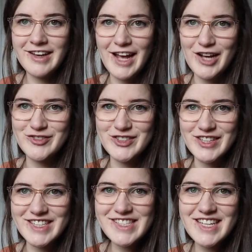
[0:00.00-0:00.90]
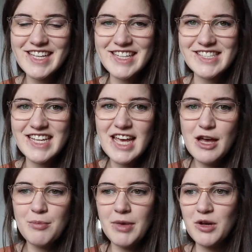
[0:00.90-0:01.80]
after this is
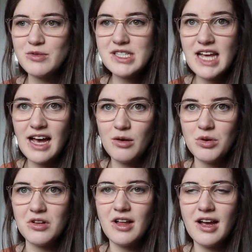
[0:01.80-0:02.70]
my own towel.